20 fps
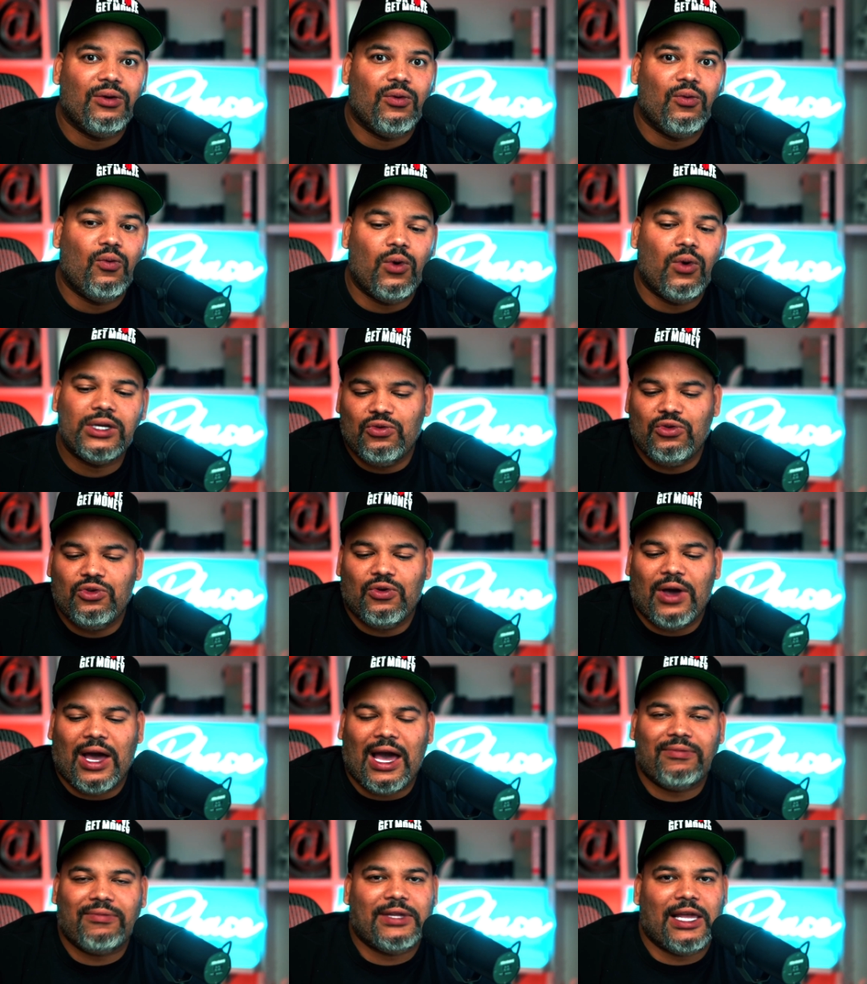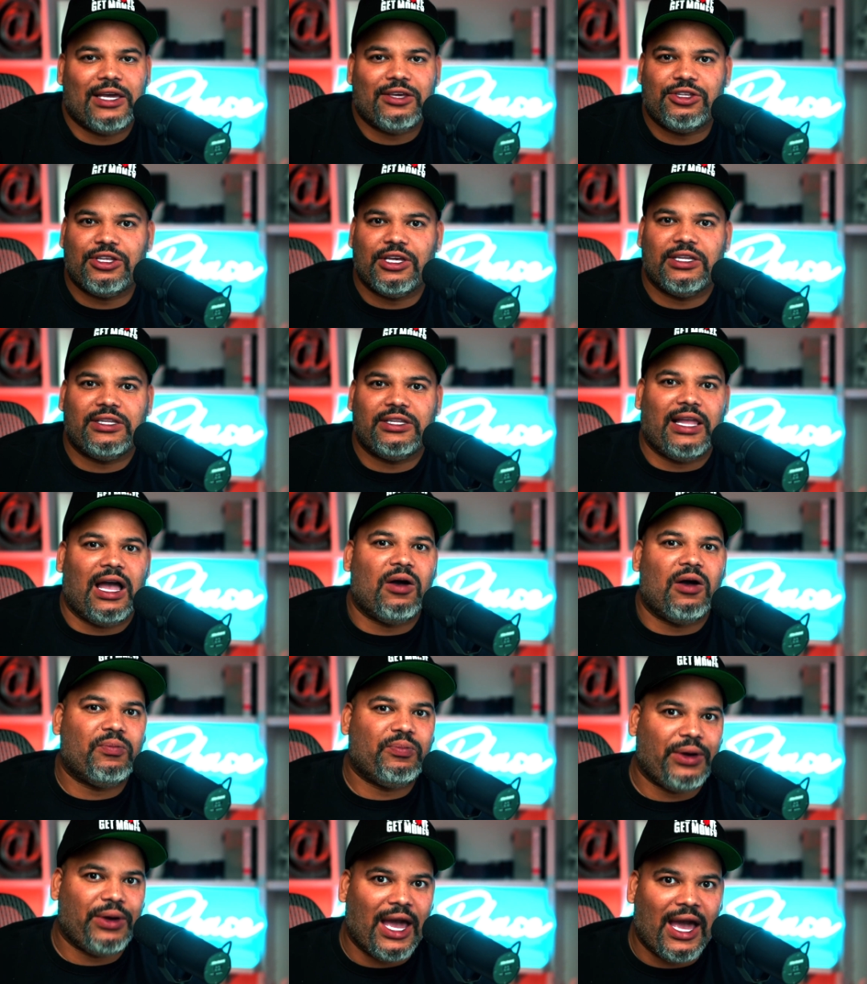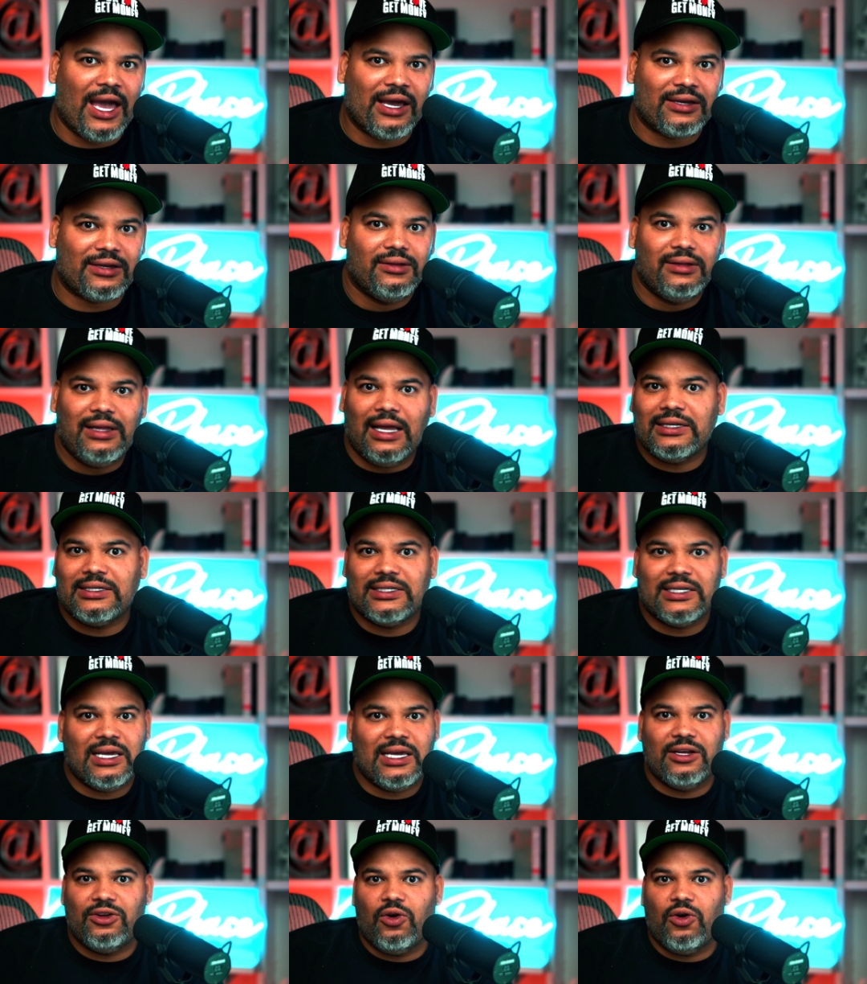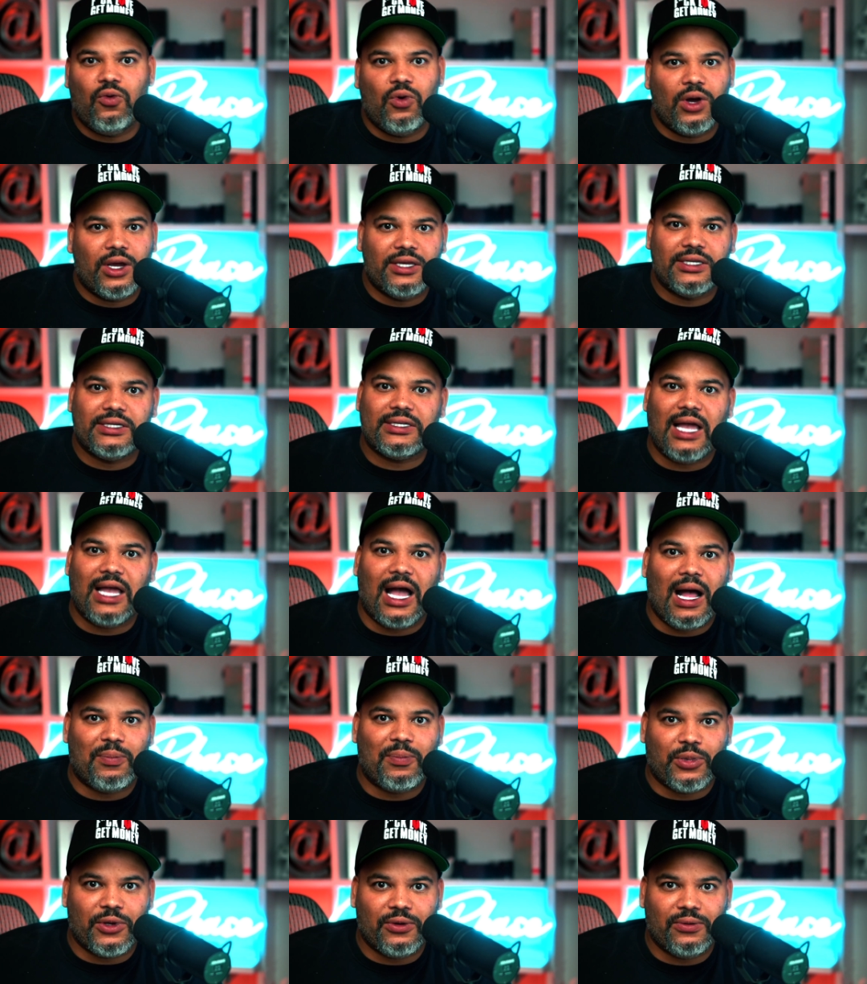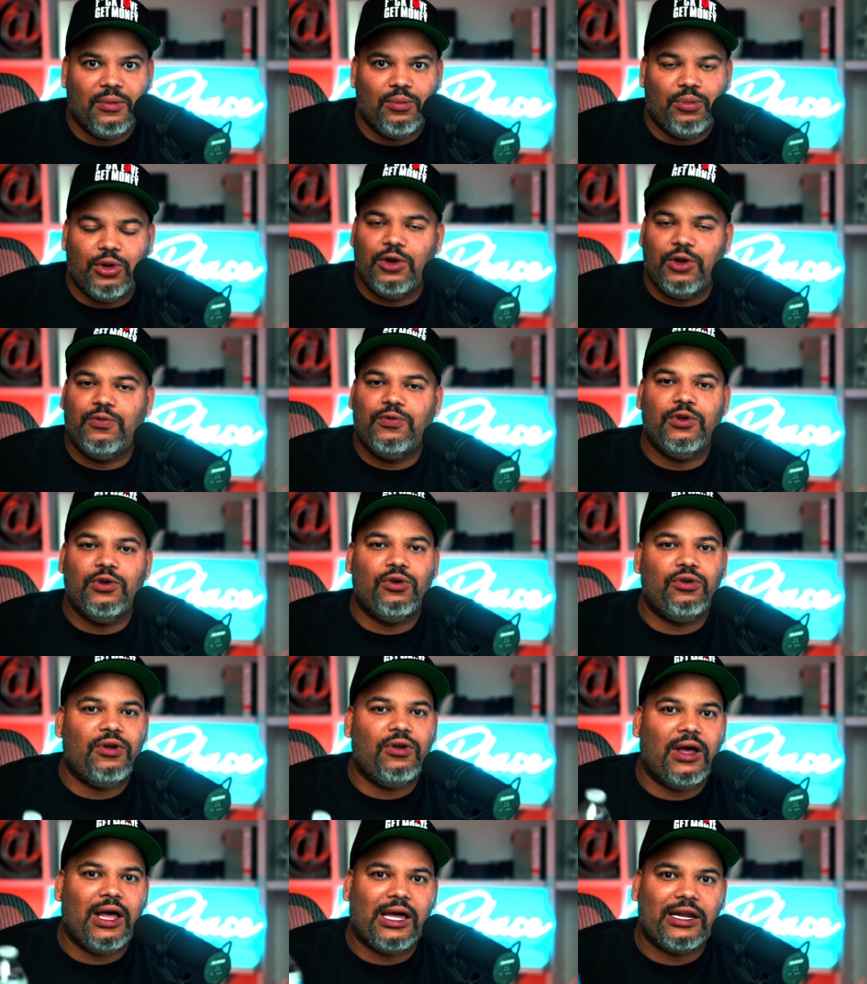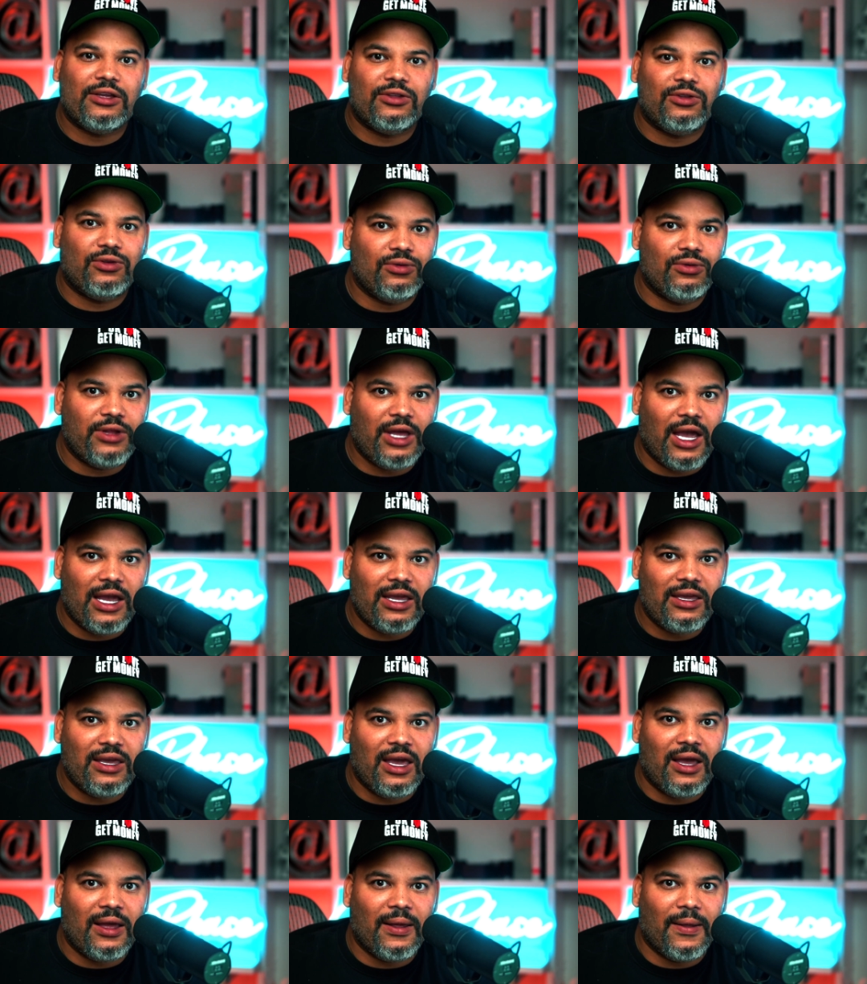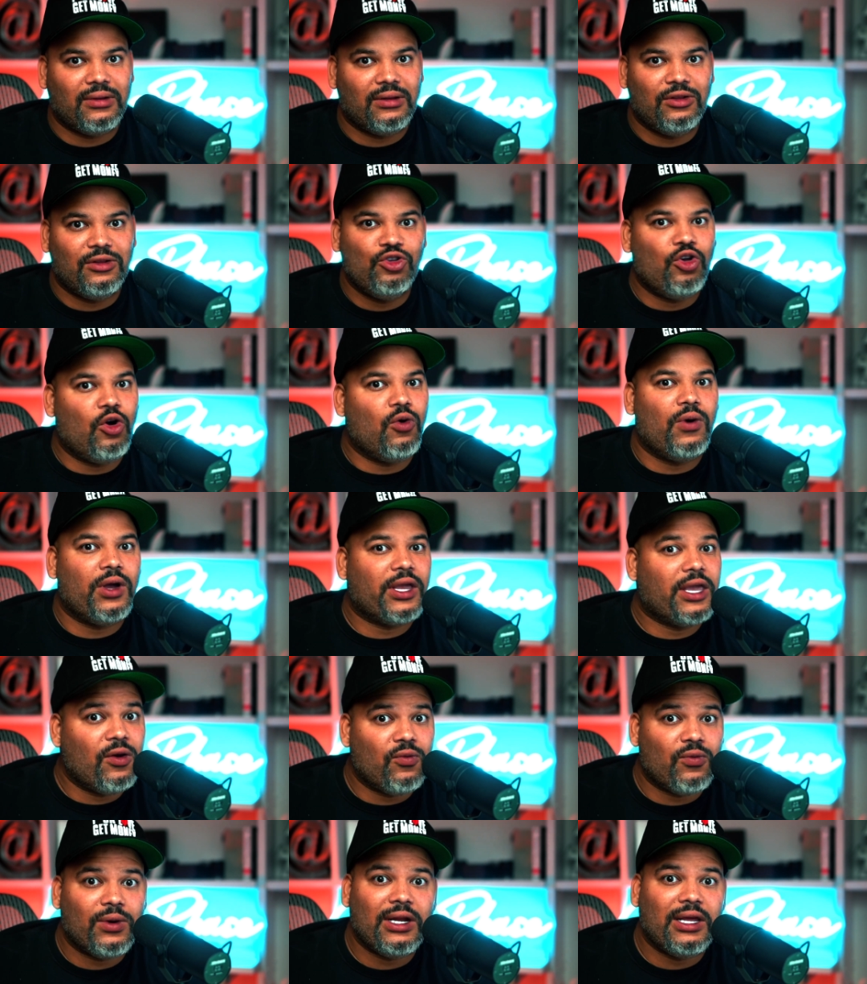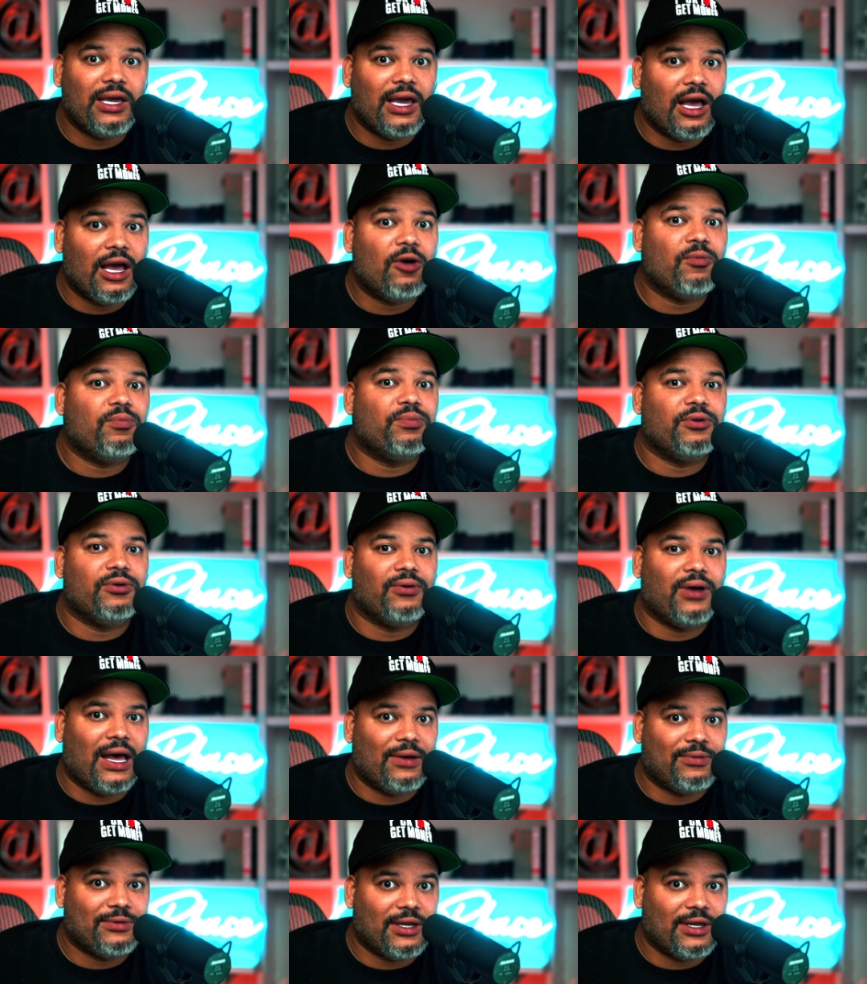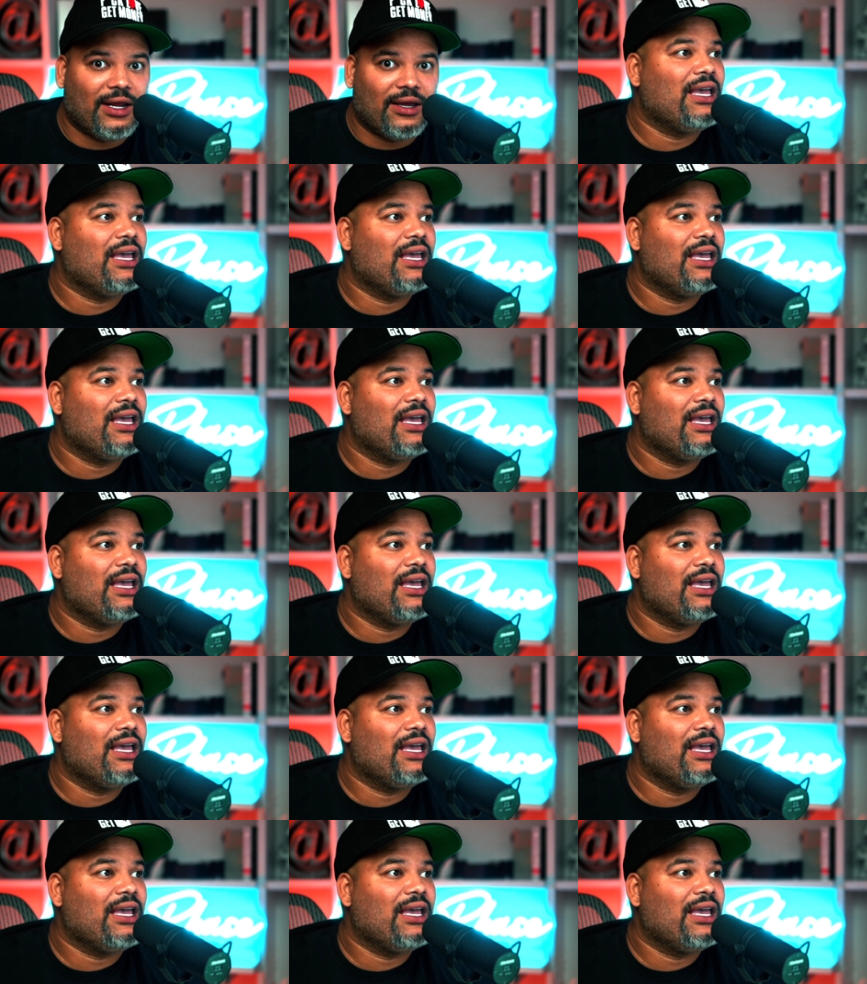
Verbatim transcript: Once you have that shit down packed, that's it. No one can stop you. But if you don't know how to do that yet, no one can really help you after.